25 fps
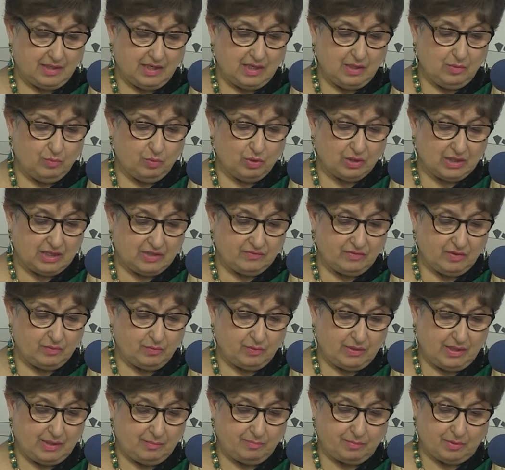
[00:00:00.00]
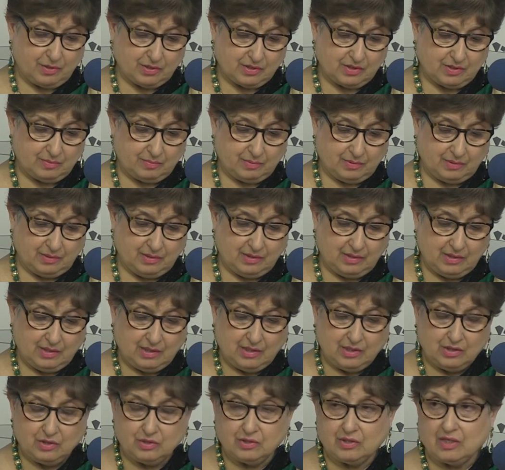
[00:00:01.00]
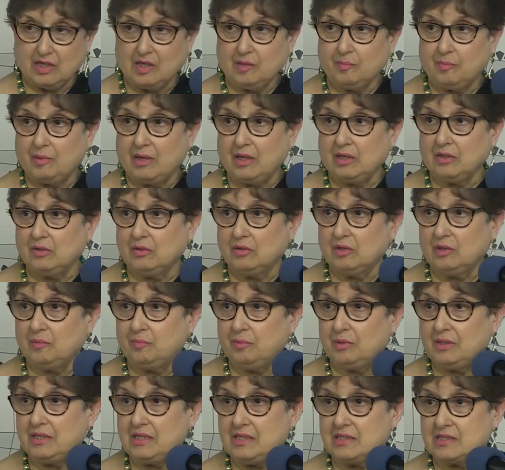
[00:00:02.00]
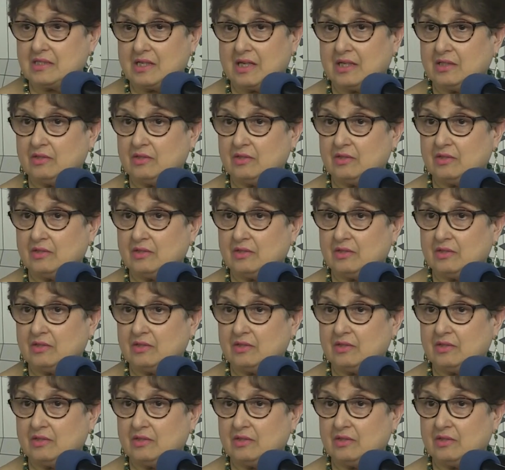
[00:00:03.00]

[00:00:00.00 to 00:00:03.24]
in whatever way possible to help our local police.